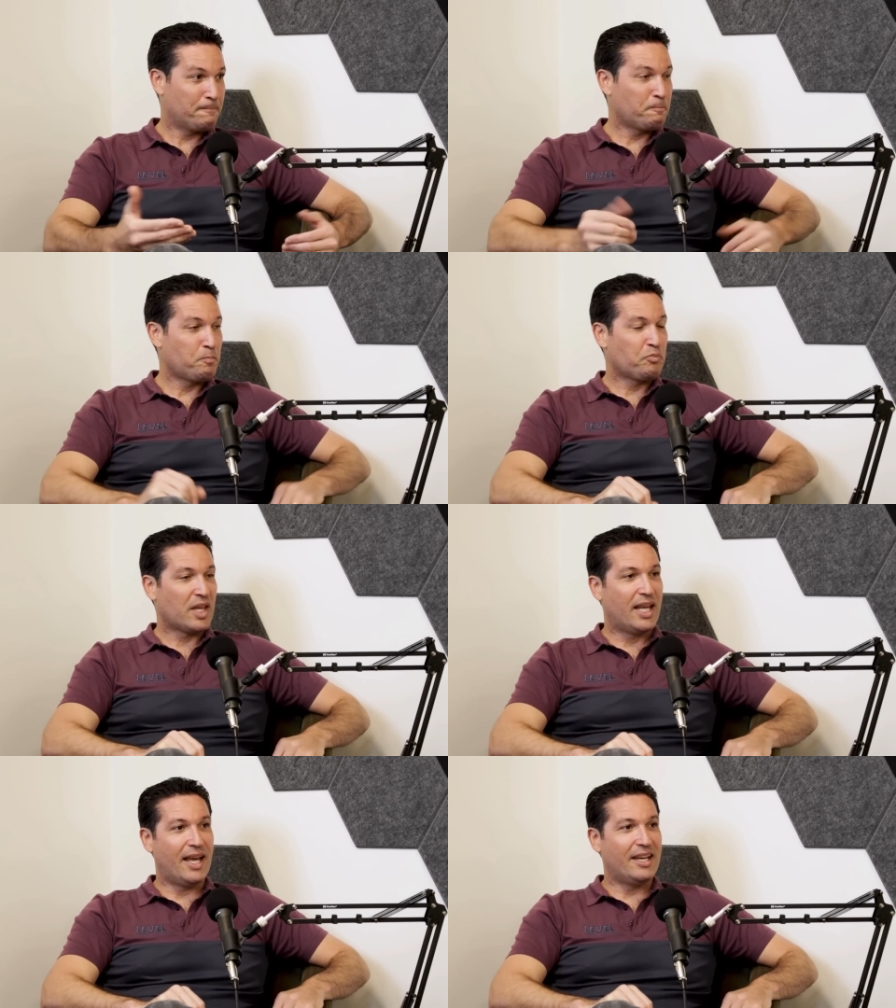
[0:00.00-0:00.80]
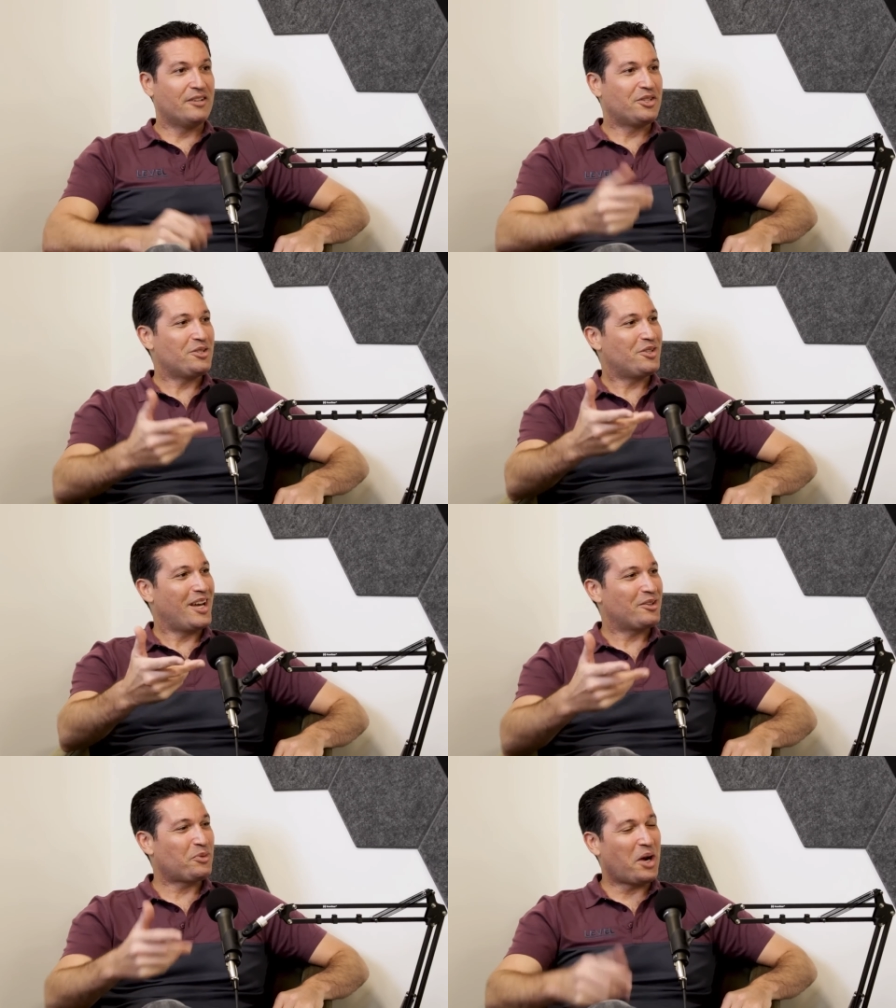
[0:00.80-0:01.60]
Yeah, it's interesting.
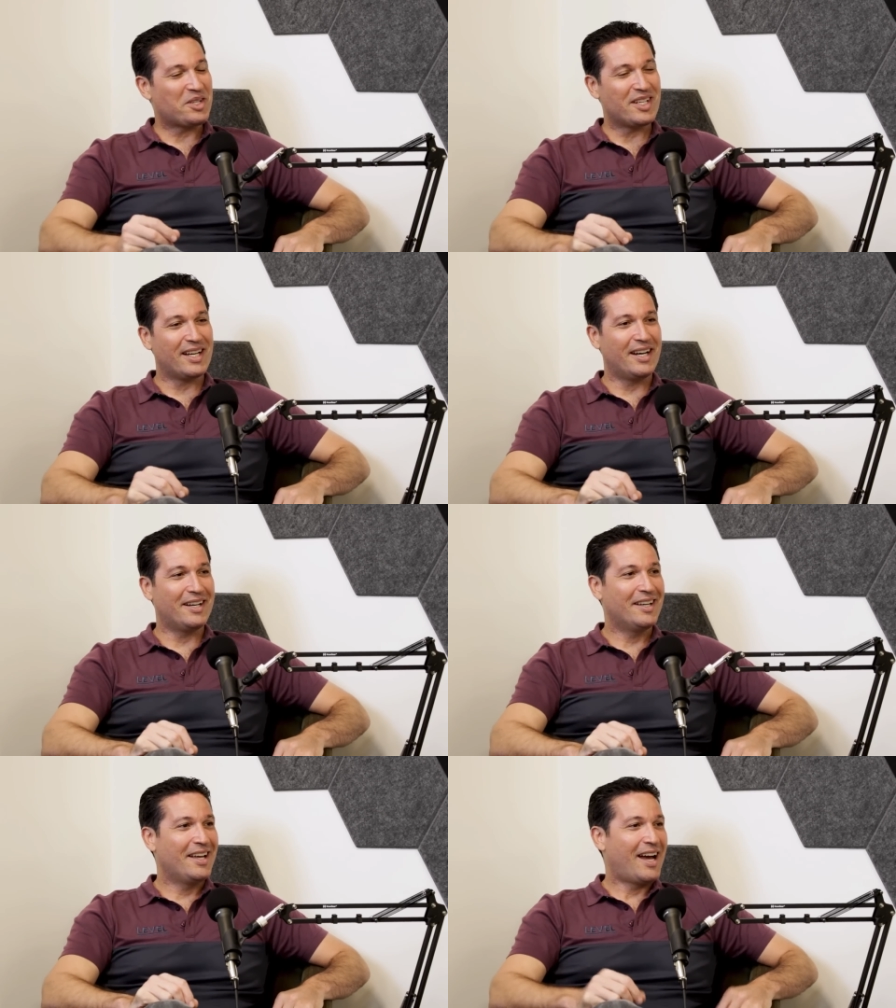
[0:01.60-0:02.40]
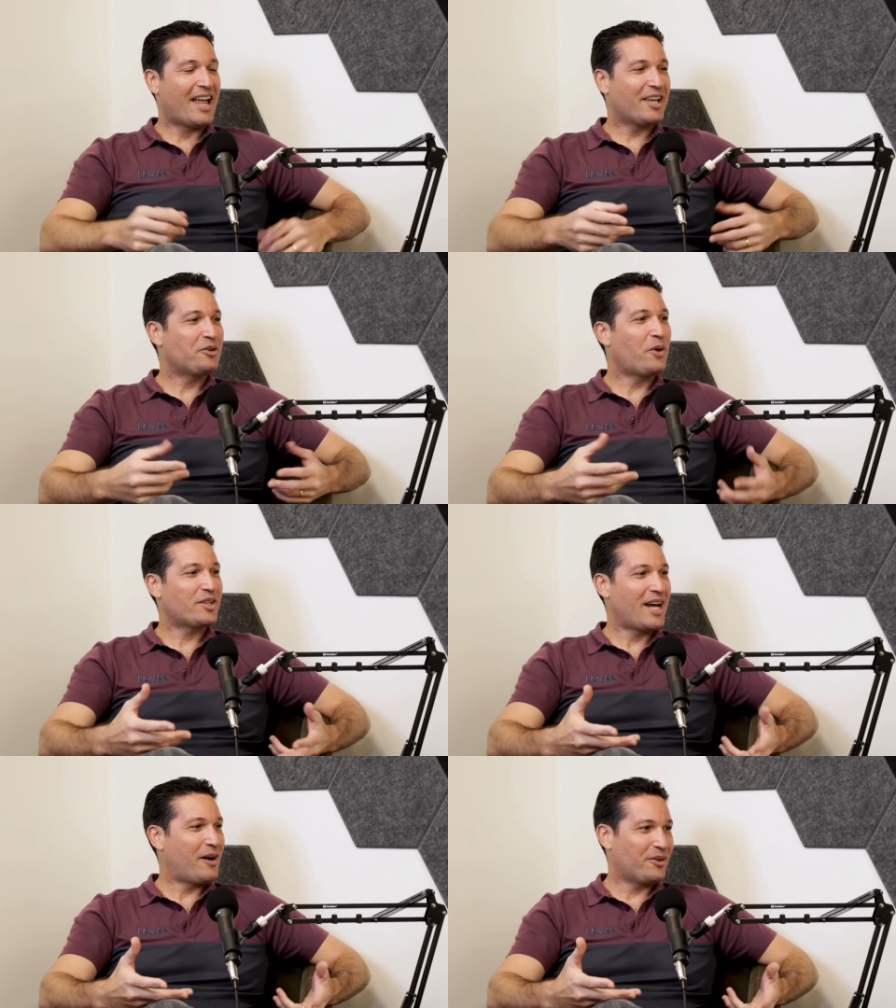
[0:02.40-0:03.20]
I was watching. Uh, I like to
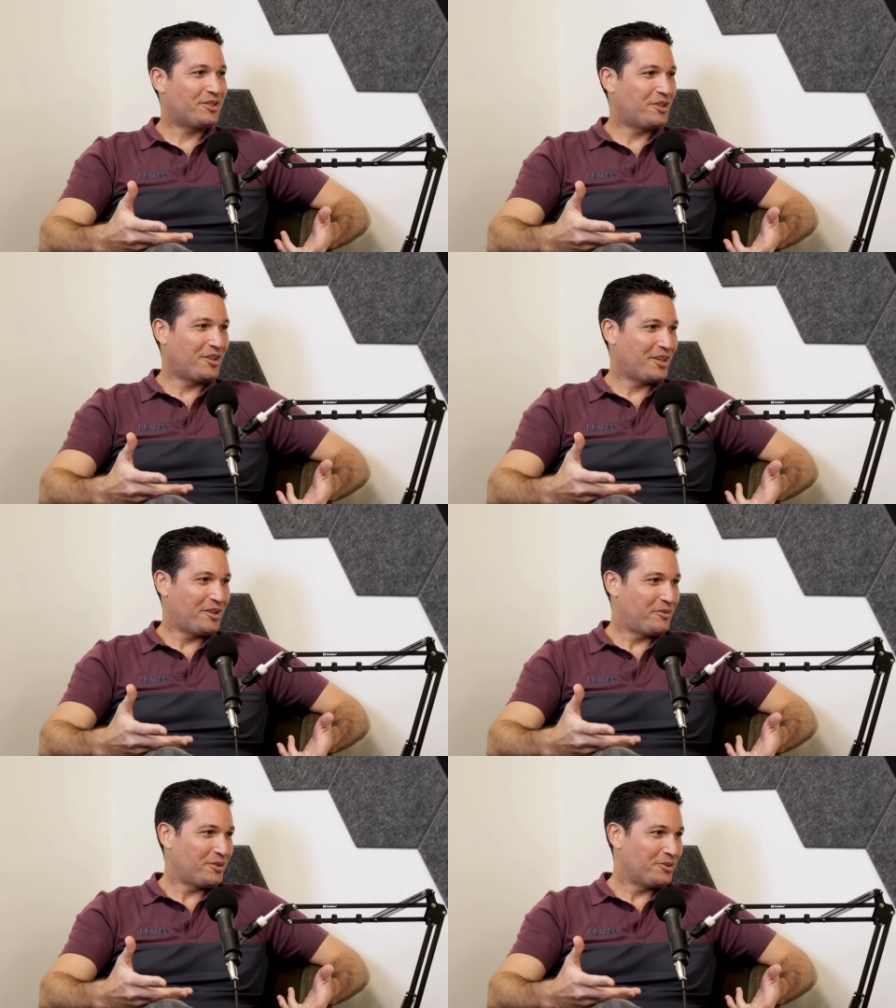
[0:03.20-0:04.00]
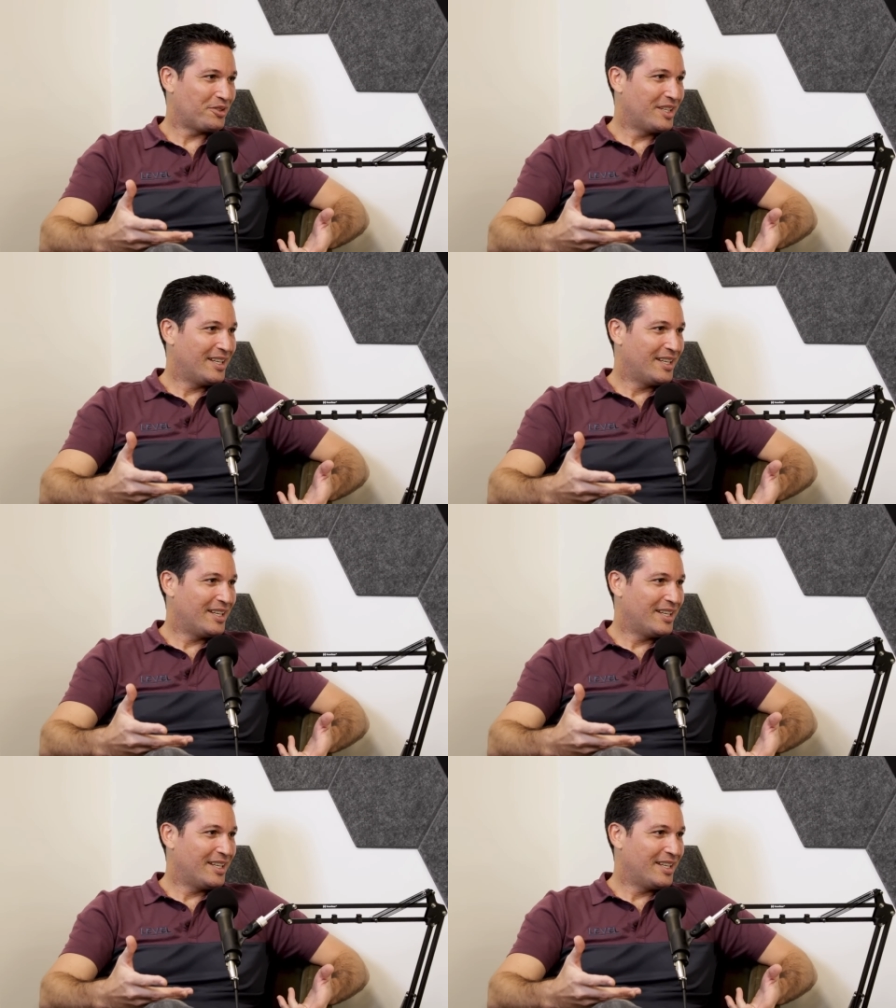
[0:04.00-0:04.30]
watch Howard Stern interviews,